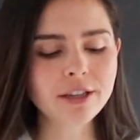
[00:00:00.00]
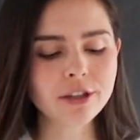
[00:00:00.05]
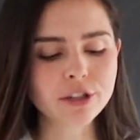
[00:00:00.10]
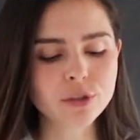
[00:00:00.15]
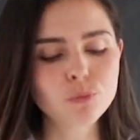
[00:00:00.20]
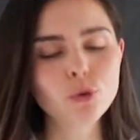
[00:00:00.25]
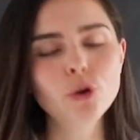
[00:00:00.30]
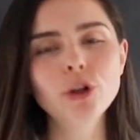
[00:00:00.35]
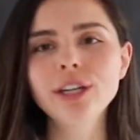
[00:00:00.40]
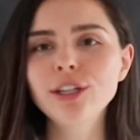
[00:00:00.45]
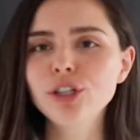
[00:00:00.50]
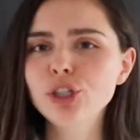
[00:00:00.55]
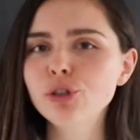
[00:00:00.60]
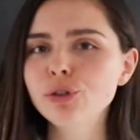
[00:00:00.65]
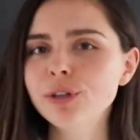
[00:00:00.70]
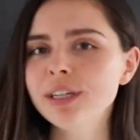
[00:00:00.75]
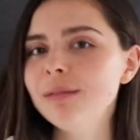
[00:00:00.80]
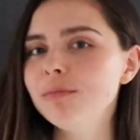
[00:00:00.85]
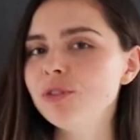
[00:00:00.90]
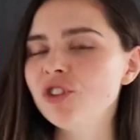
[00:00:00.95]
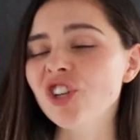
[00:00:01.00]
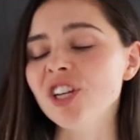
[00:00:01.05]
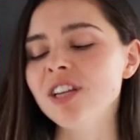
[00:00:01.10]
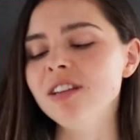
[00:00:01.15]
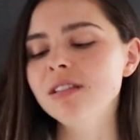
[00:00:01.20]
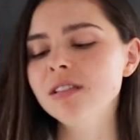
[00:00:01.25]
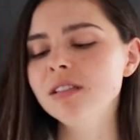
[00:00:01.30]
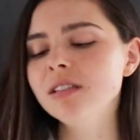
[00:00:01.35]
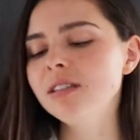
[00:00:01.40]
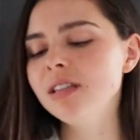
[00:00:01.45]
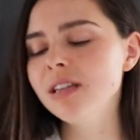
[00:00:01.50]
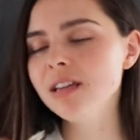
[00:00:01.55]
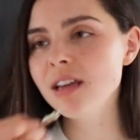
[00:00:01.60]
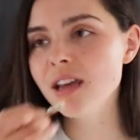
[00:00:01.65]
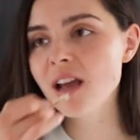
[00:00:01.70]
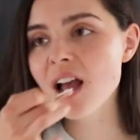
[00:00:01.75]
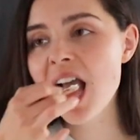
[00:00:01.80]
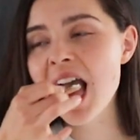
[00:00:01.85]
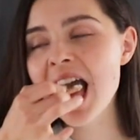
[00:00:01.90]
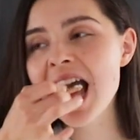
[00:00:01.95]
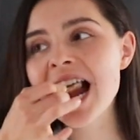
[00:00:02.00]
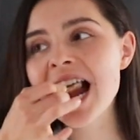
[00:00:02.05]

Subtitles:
It's more like a cream cheese tzatziki,